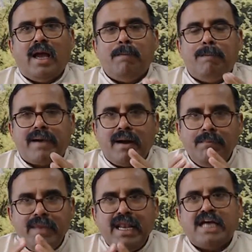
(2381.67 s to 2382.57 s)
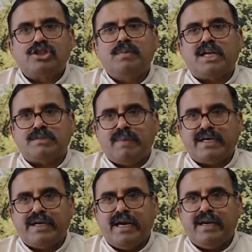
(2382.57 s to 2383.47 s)
A Brahmin has to be
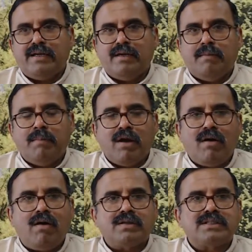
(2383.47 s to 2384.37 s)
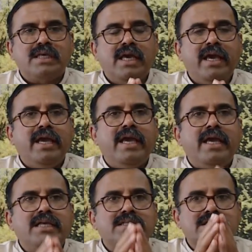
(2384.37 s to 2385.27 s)
respected because
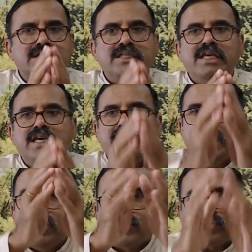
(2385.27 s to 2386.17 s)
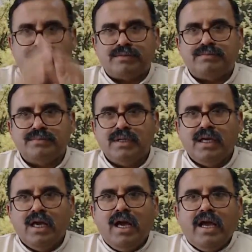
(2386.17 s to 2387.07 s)
he is seeking truth.
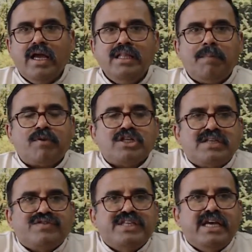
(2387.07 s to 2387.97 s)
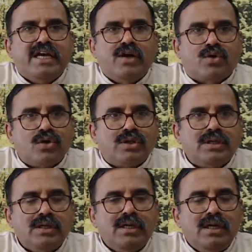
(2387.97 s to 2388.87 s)
In the process of seeking
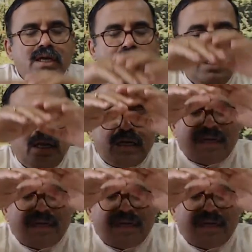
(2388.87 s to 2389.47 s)
truth, he